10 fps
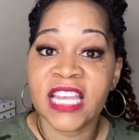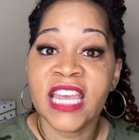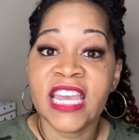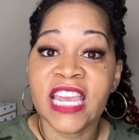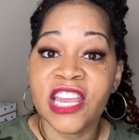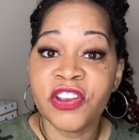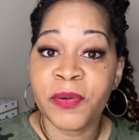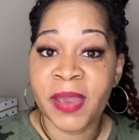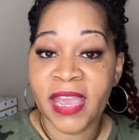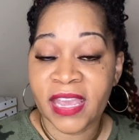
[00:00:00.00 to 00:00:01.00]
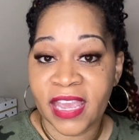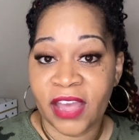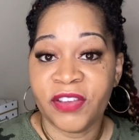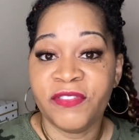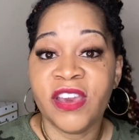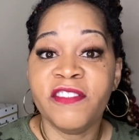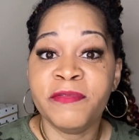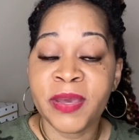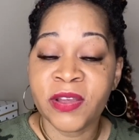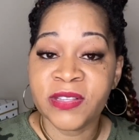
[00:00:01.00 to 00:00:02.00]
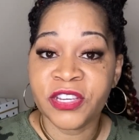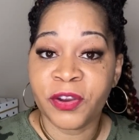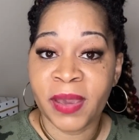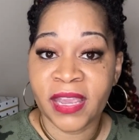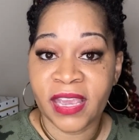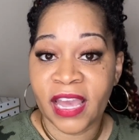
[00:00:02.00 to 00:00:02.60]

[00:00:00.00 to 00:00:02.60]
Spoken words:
in your bank account, if you have bills in your bank account,